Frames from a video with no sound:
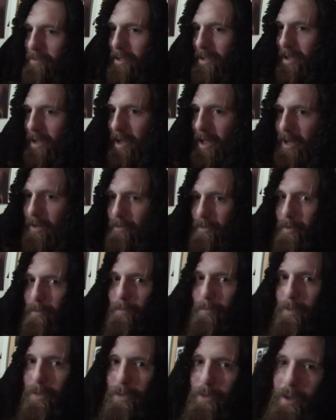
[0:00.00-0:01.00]
kind of a
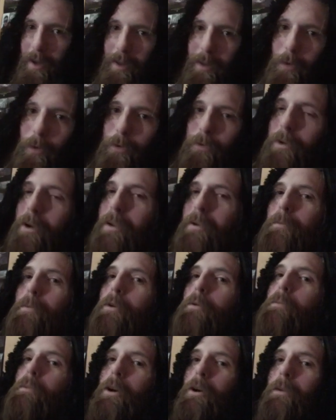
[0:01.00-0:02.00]
thing they were trying to
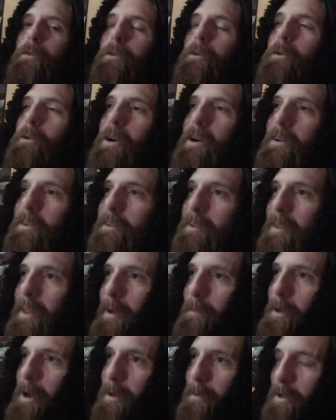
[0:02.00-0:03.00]
promote for a while, so
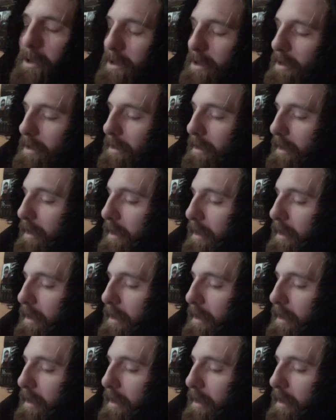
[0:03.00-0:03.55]
that might have been it.